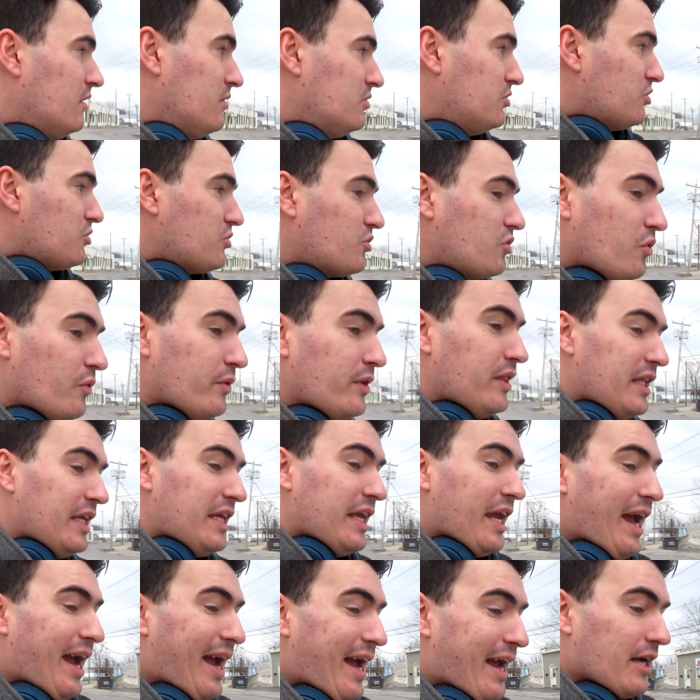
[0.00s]
Just going
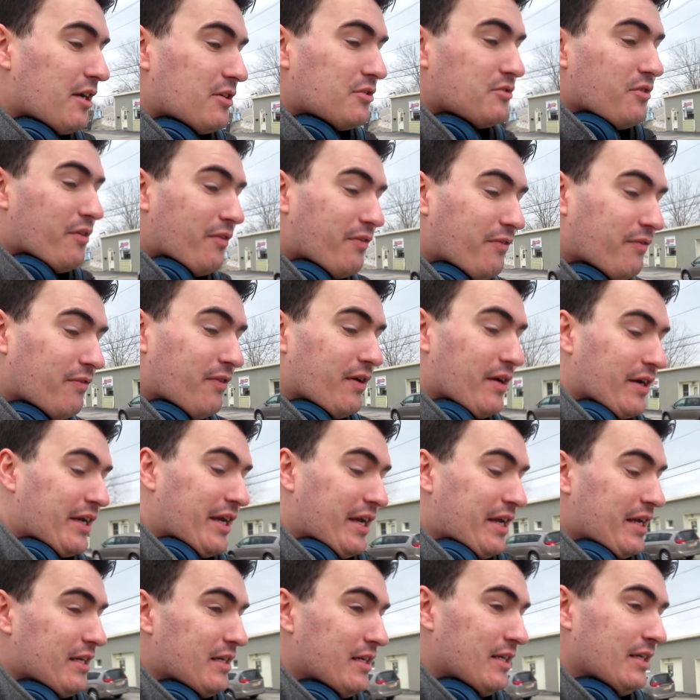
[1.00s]
the extra
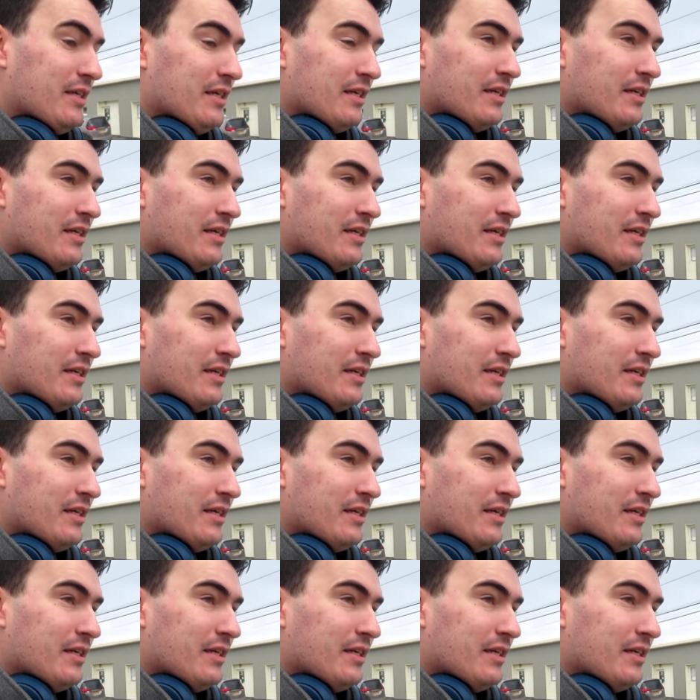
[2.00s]
fucking